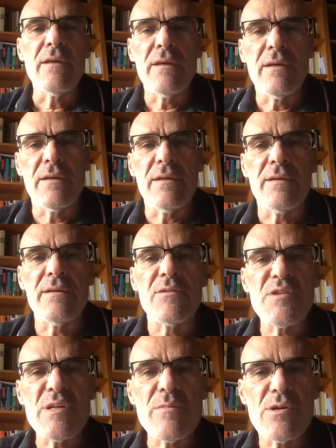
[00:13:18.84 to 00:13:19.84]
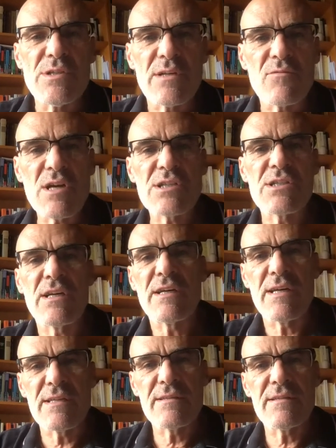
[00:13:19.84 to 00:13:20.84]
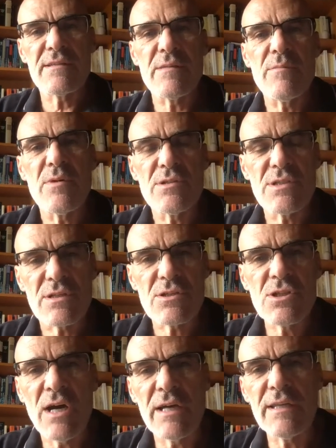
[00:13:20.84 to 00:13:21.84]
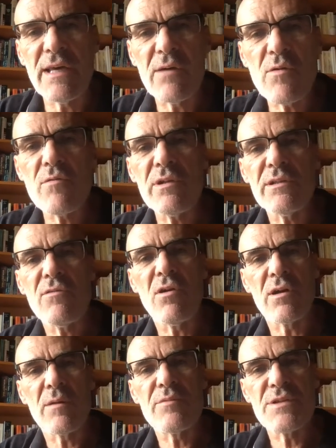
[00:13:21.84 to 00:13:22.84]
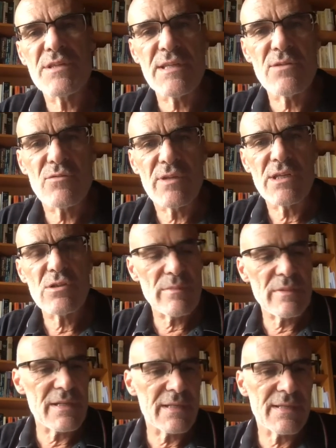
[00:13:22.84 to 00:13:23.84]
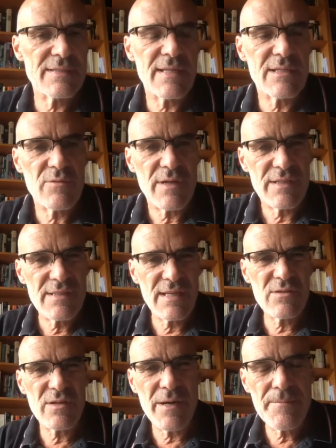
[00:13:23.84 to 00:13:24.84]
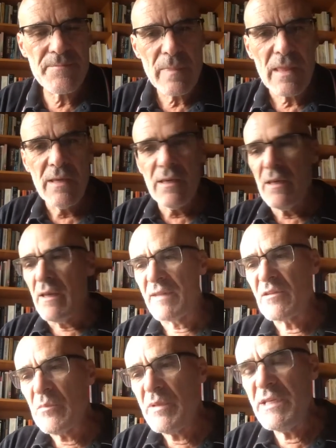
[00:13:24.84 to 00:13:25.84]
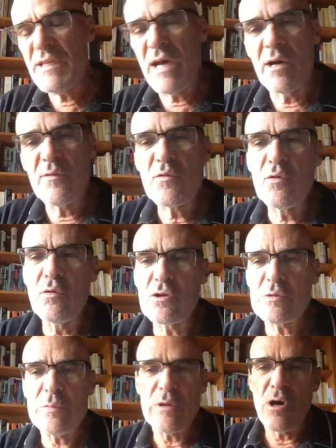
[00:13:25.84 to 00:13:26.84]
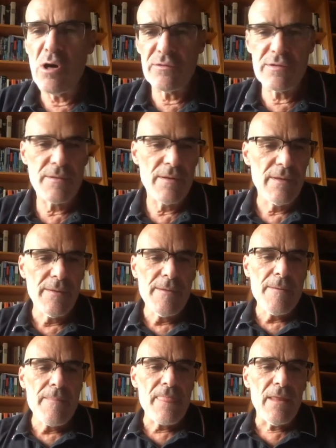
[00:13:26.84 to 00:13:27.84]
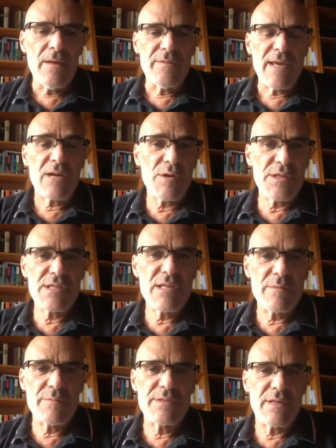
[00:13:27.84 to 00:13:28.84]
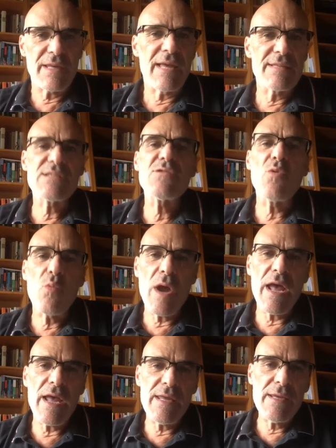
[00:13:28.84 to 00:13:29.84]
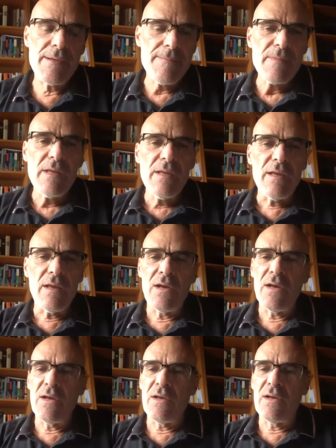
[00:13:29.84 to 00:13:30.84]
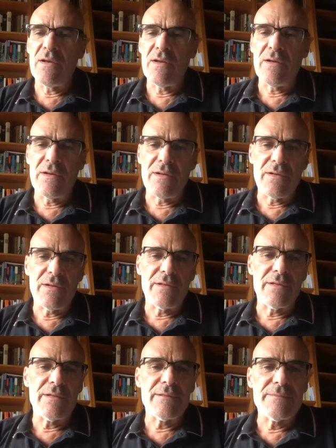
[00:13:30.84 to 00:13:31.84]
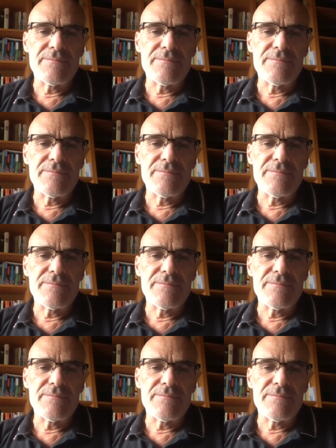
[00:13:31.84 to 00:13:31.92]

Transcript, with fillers: uh, re-emerging Russia and emerging China. We will no longer proceed to nation building, etc., etc. And the media, of course, beyond their criticisms against the way uh,